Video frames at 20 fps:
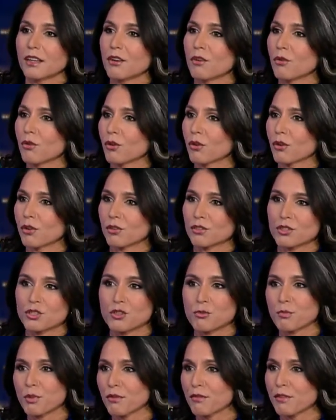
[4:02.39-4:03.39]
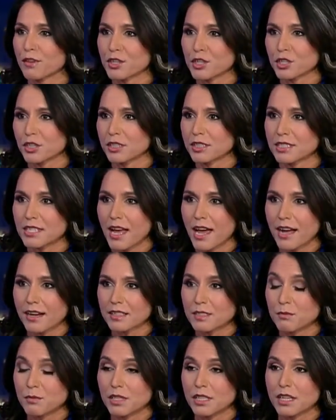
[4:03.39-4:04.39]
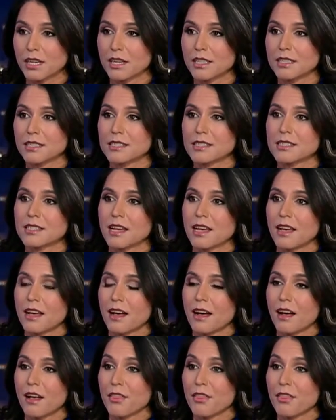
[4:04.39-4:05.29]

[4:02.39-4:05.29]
or superficial attacks because uh,